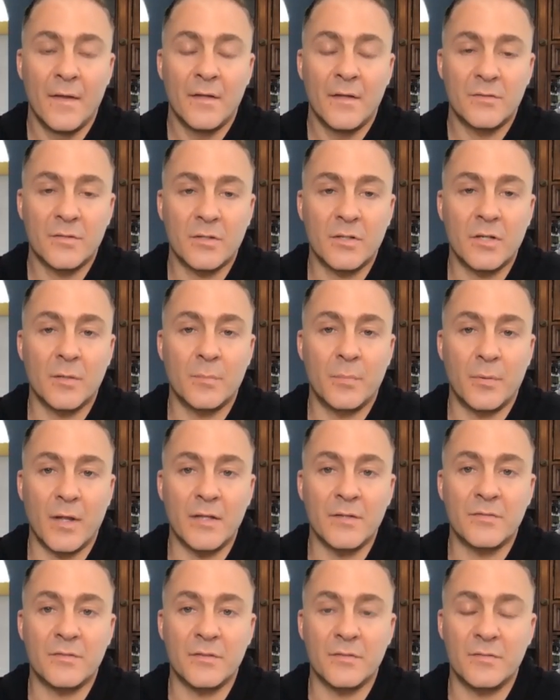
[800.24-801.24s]
good
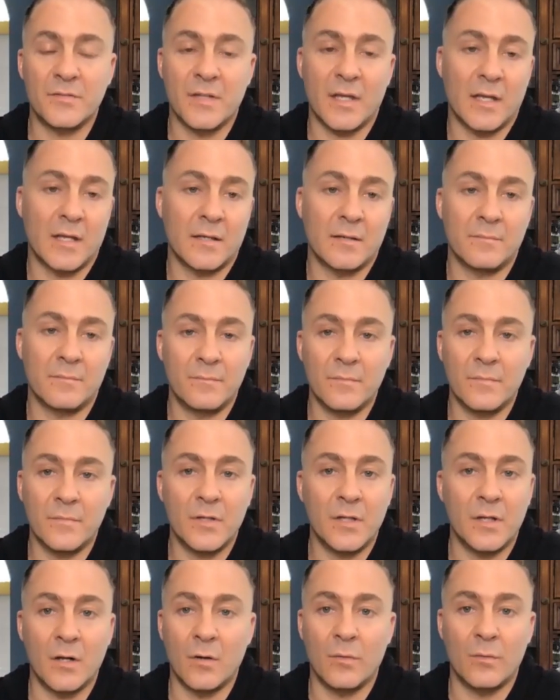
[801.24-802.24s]
place to say,
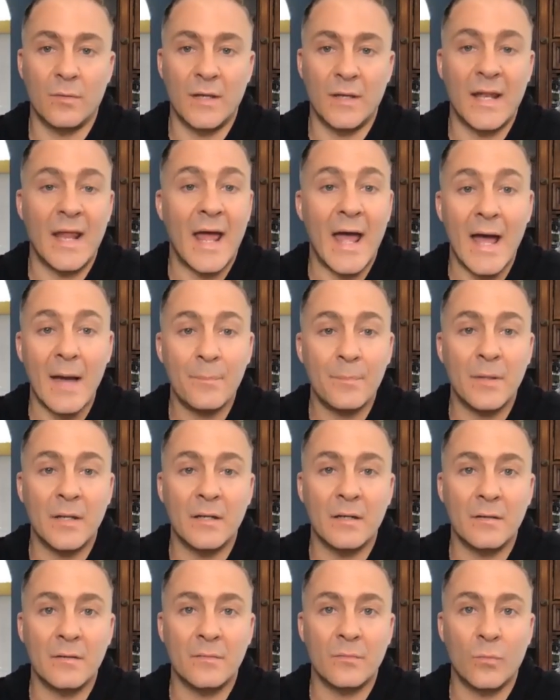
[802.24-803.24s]
it
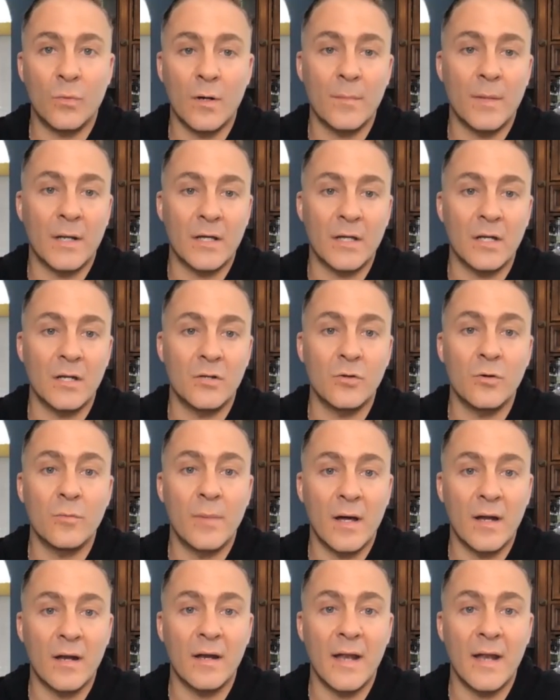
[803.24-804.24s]
happened. What am I going to do
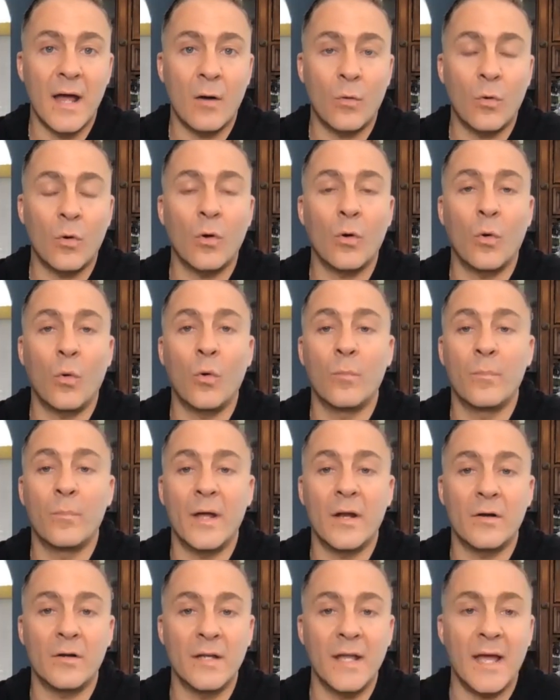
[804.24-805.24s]
about it now? Or
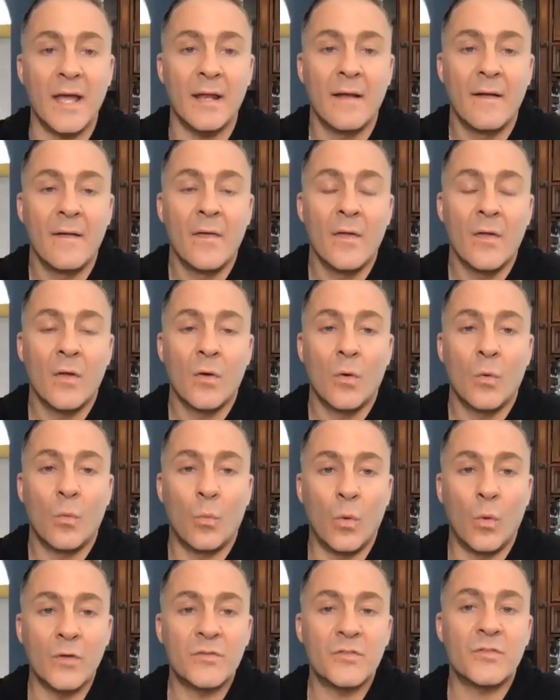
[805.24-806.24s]
better yet,
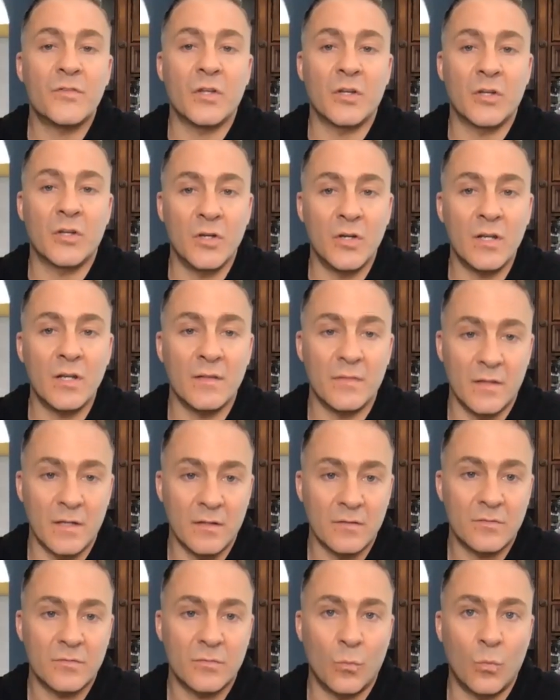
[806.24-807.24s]
what's the good in
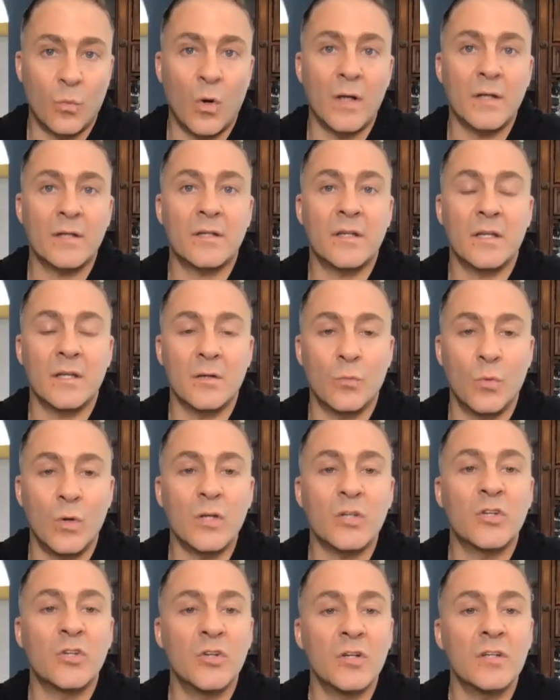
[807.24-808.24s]
this? What
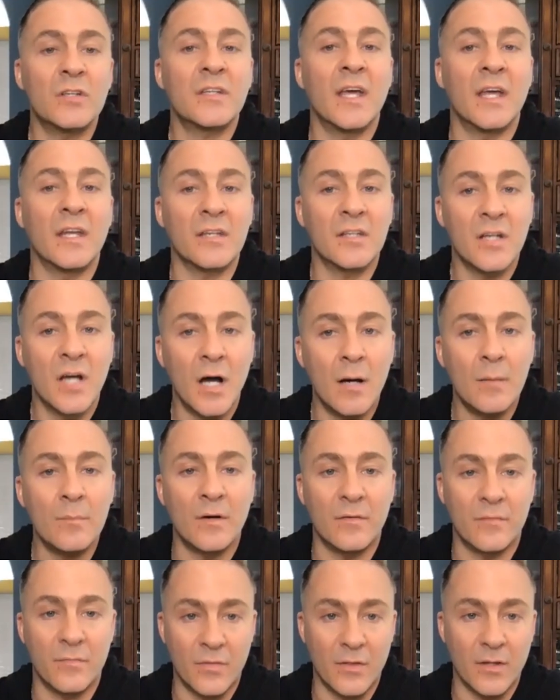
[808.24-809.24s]
good can come
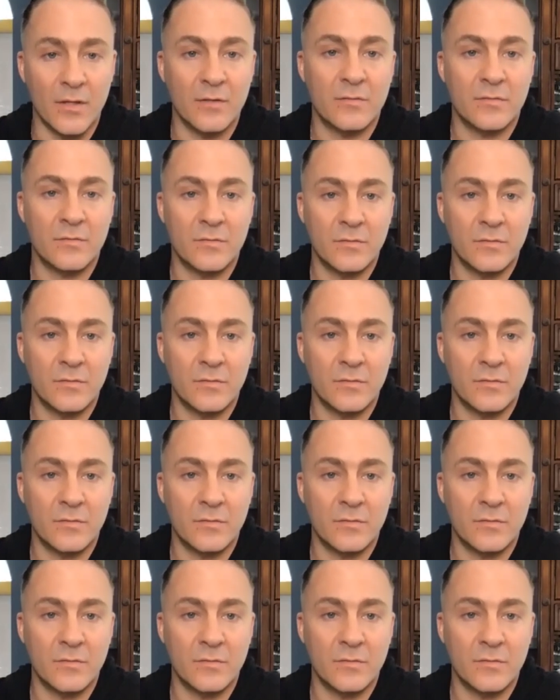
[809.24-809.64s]
of this?